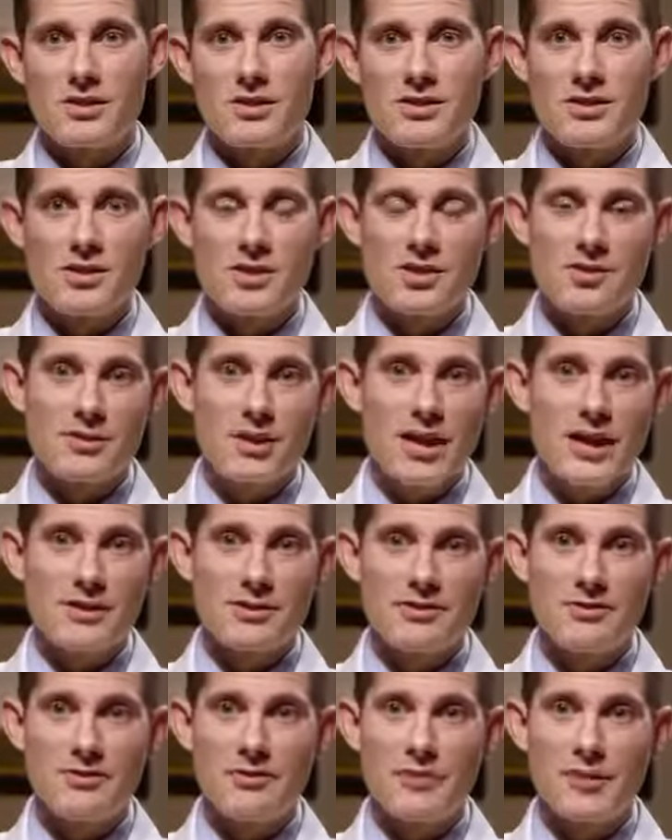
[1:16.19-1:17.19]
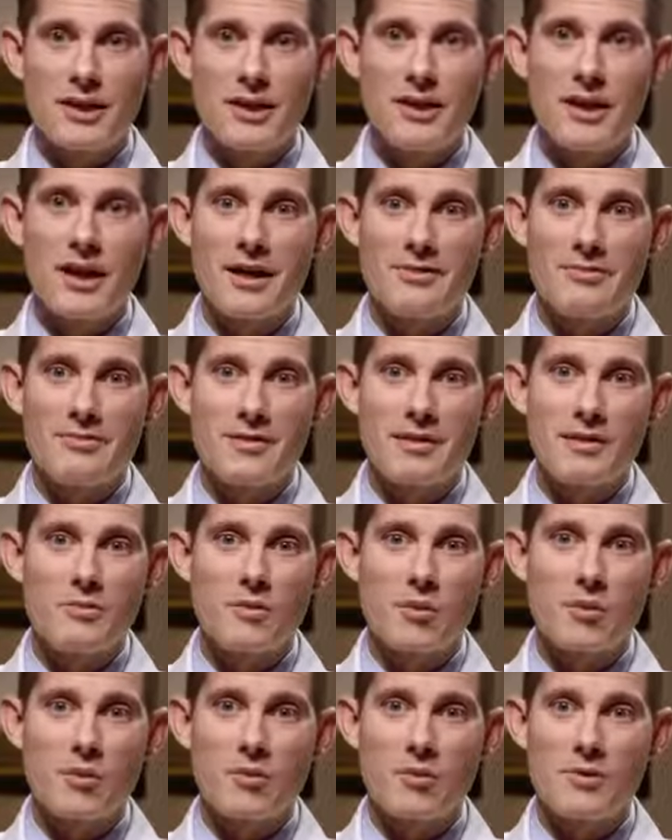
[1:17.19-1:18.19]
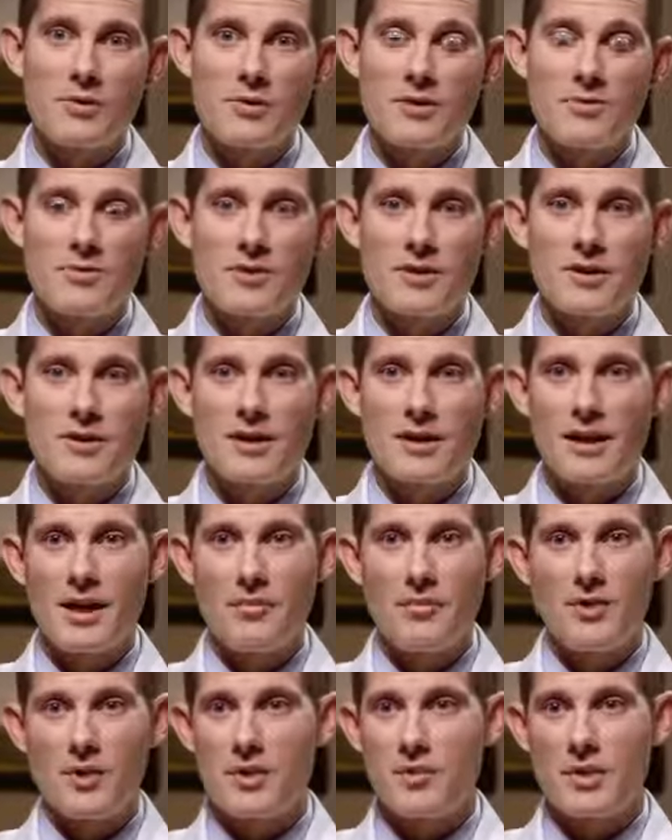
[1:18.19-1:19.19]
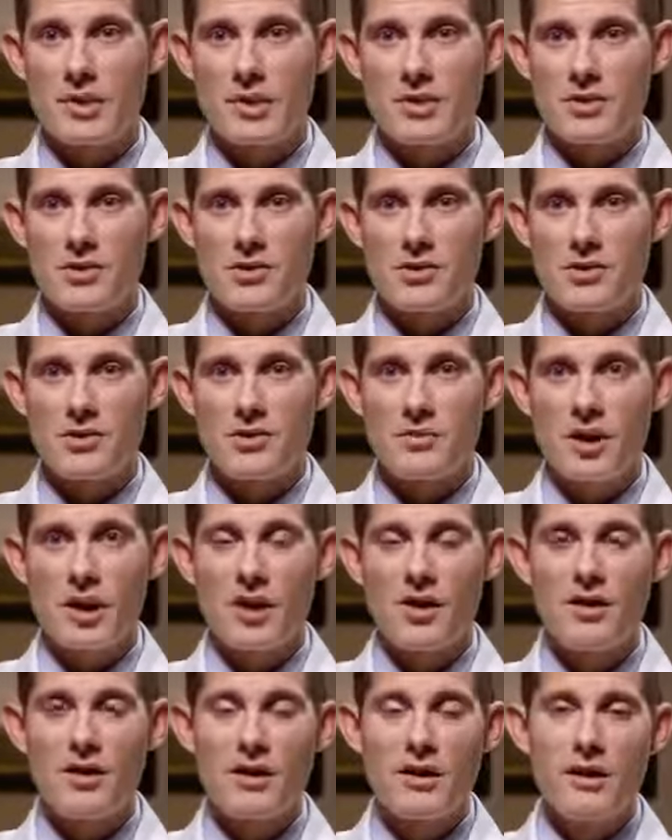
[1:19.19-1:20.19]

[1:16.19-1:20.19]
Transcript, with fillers: distractor from my life anymore or something that I'm going to be concerned about.